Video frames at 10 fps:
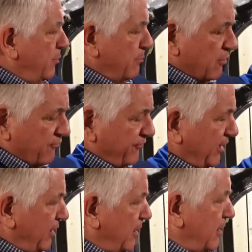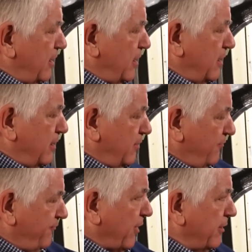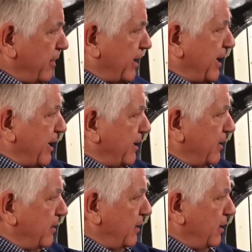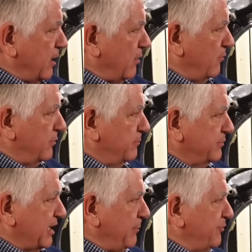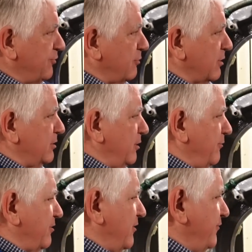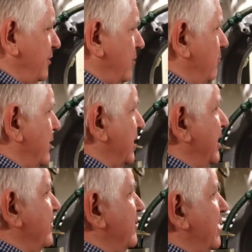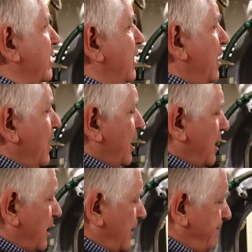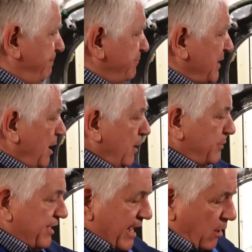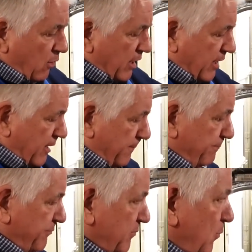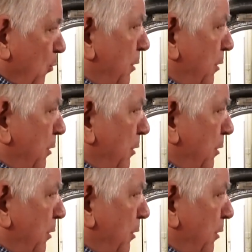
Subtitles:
Murphy farted again, and keep the door closed if you don't want to get sick. But now. We